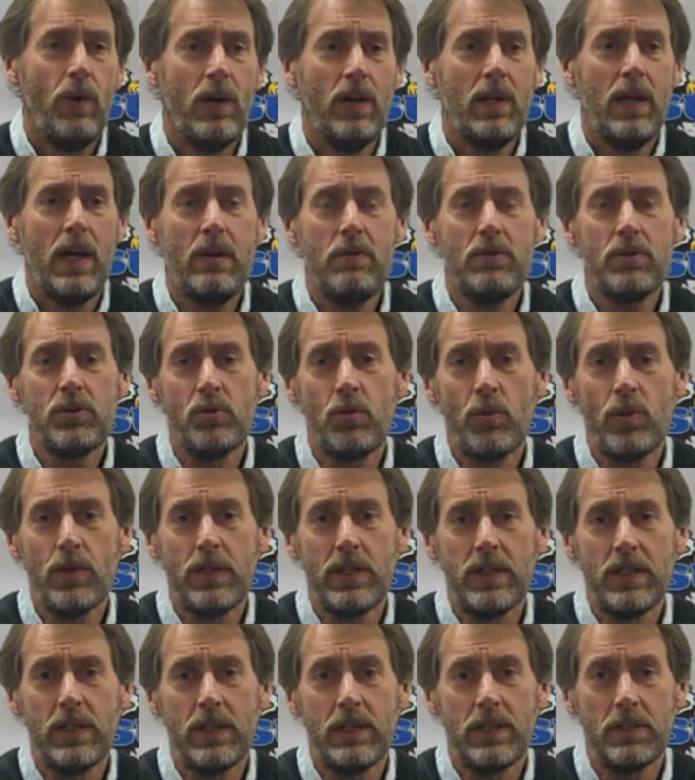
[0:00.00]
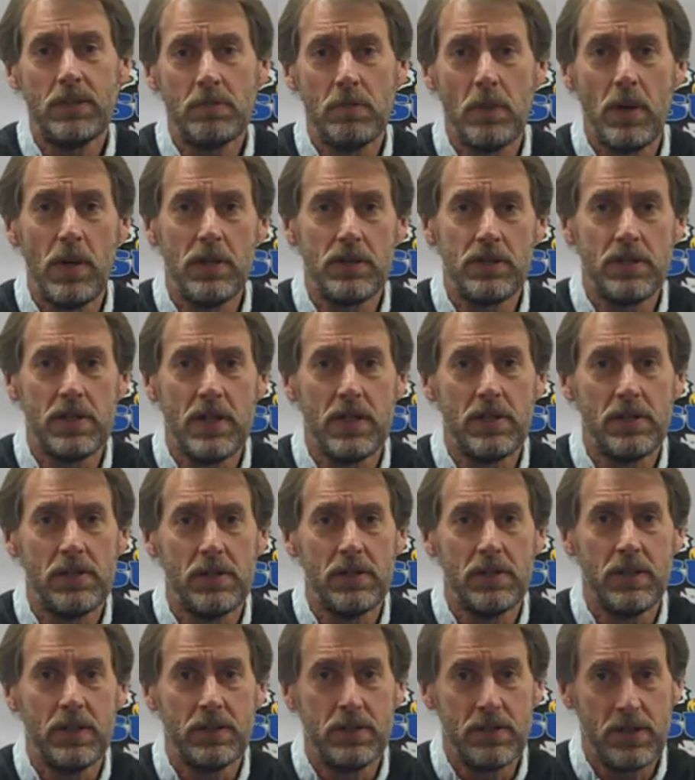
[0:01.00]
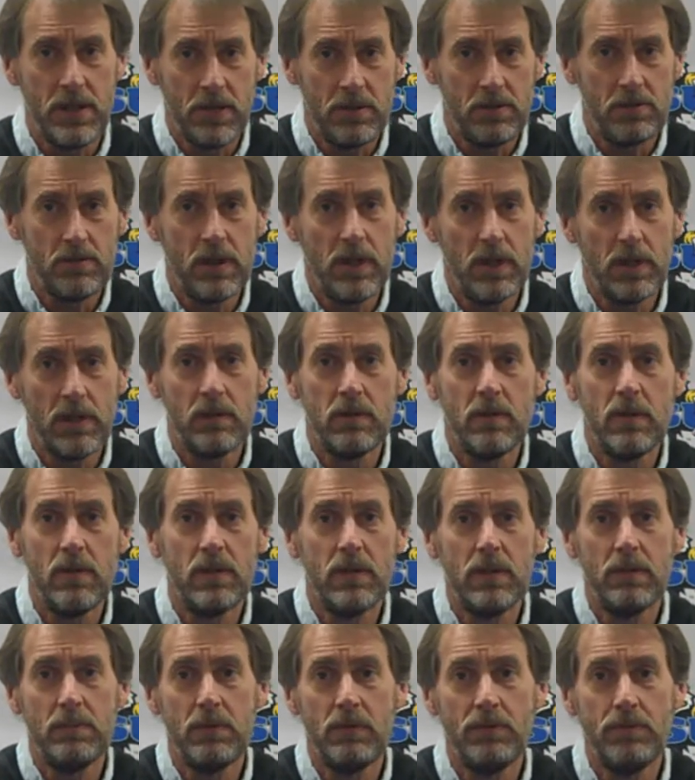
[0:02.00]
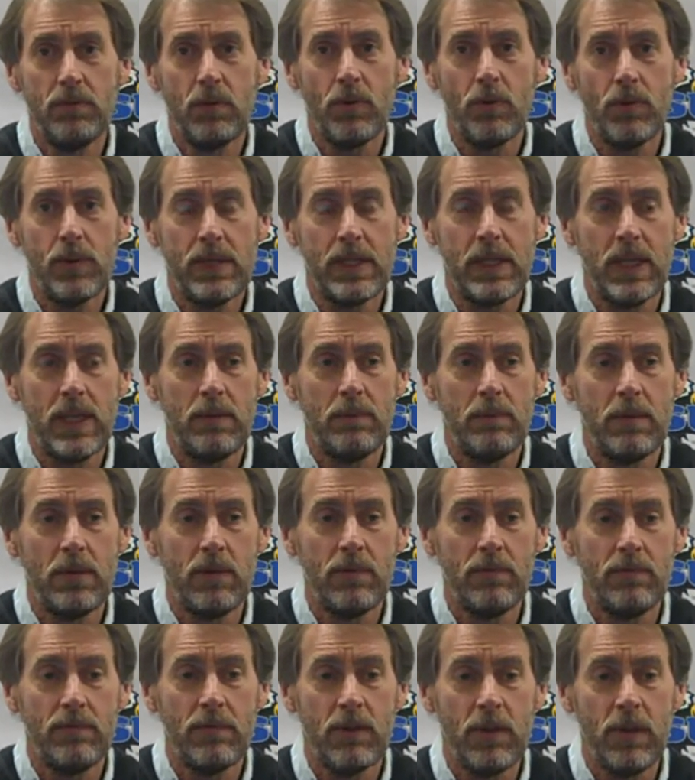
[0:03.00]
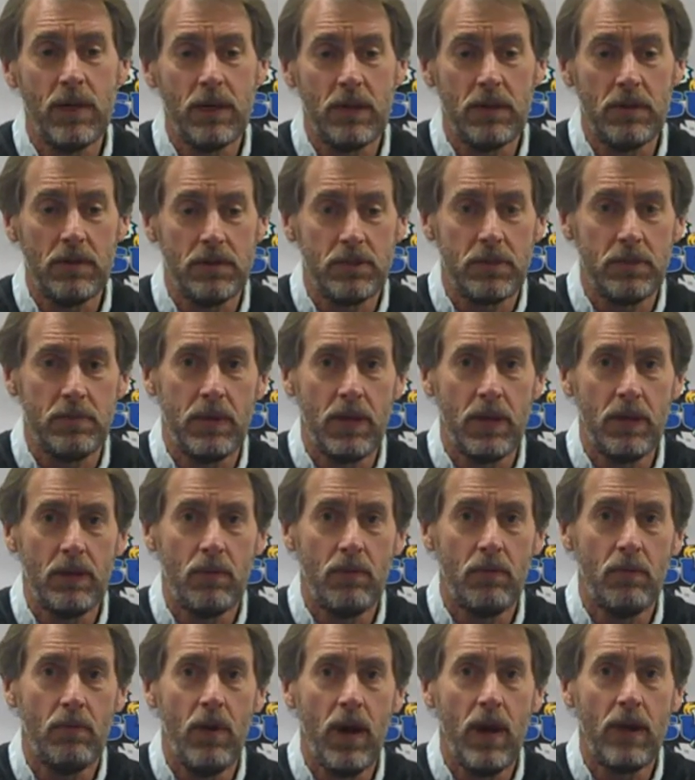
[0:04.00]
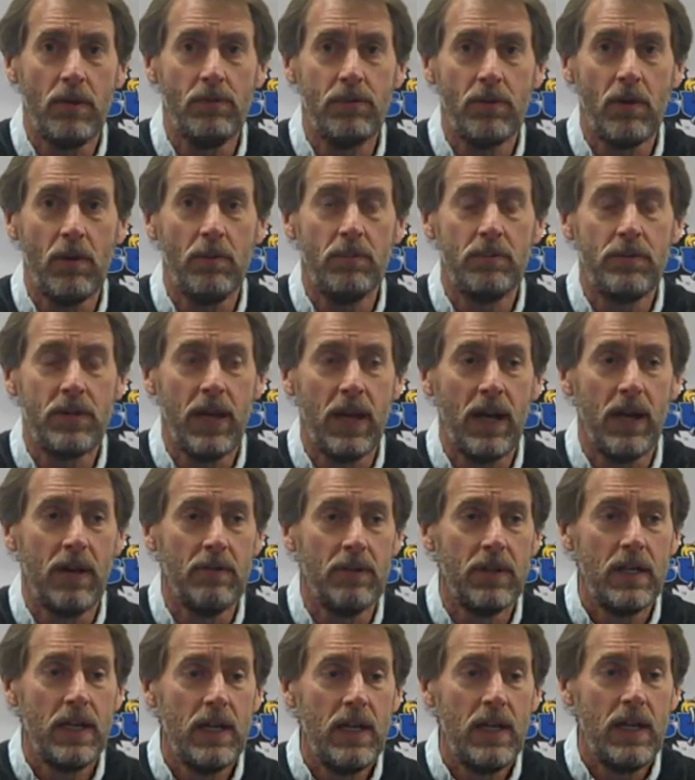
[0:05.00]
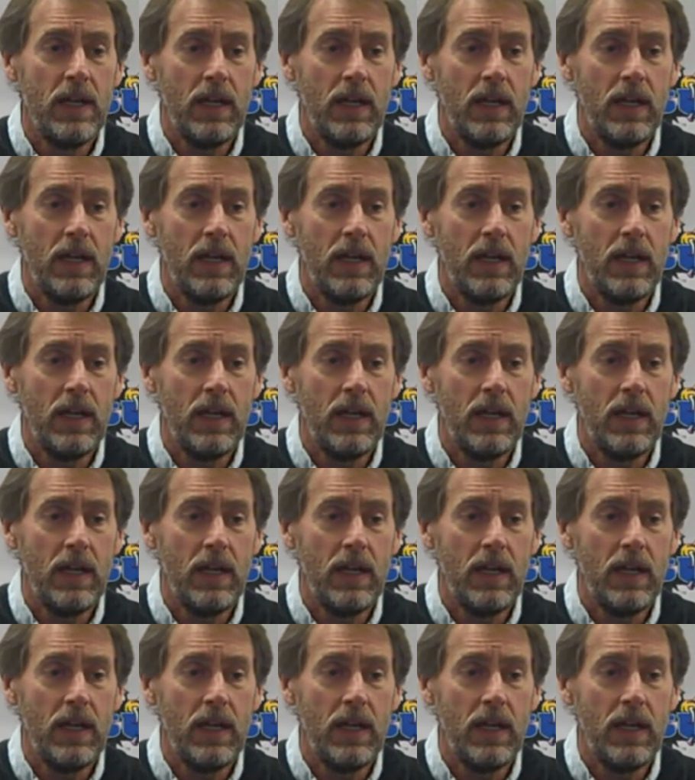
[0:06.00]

Well, I was working at a small station in Southern Illinois before we came here, very close to my wife's hometown.